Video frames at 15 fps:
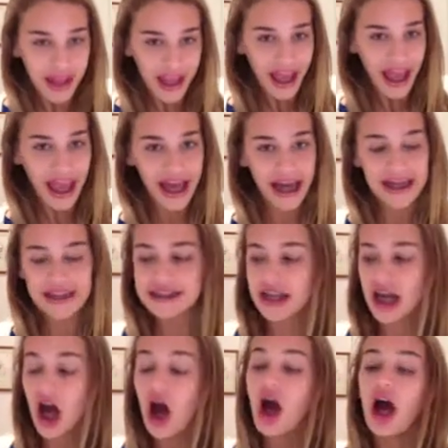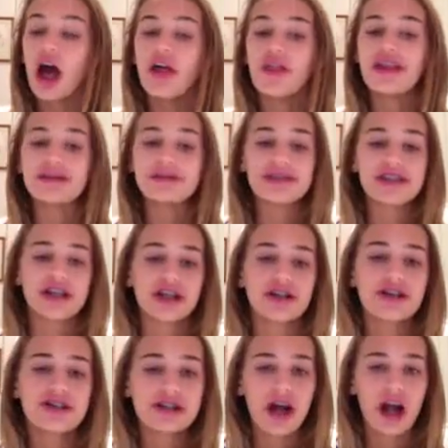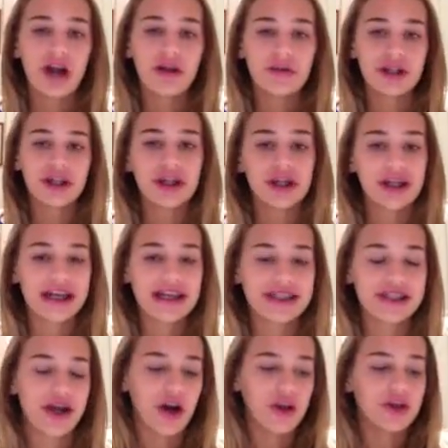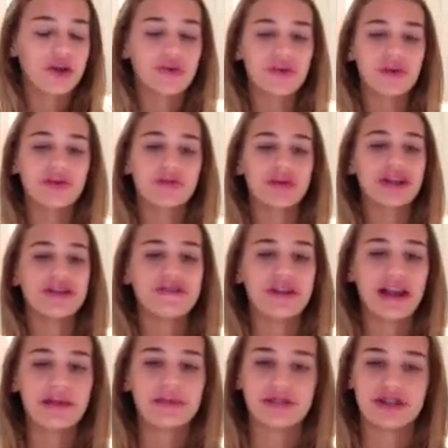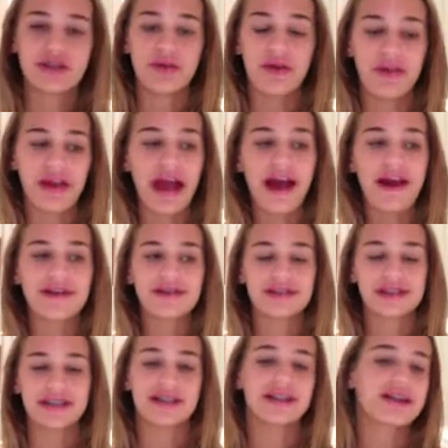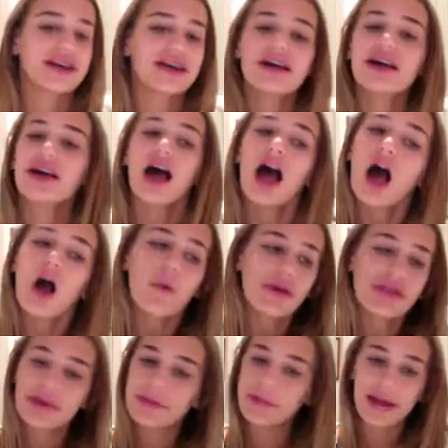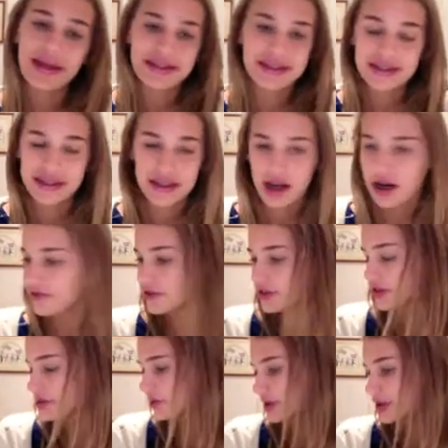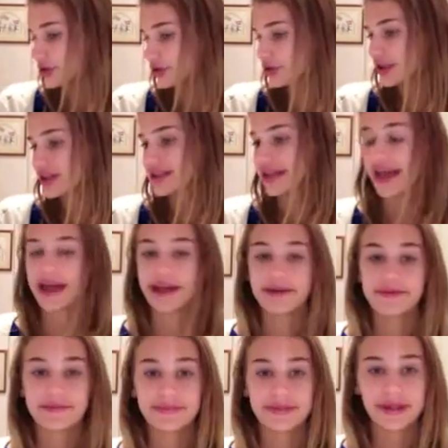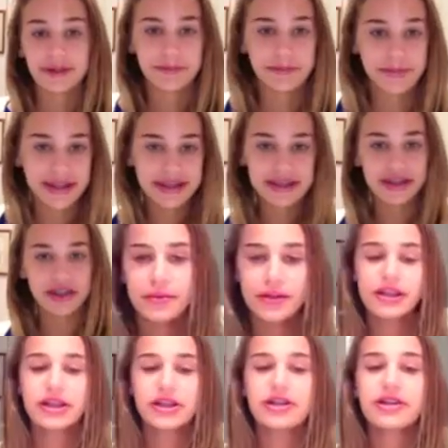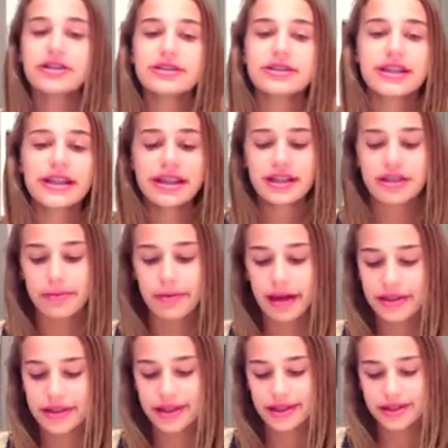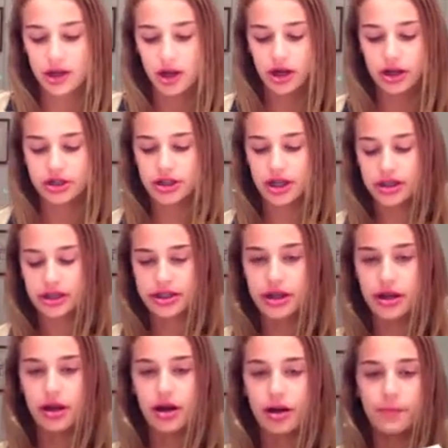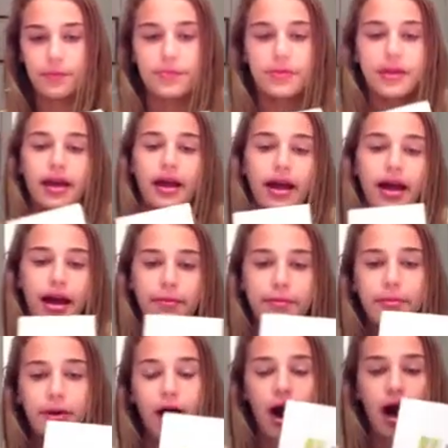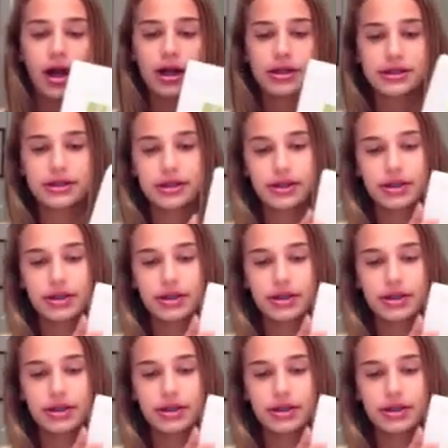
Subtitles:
And these materials are really good because you can really find them just around the house, and with like basic stuff you can really do this. And so let's get started. Materials needed to make this are just a box.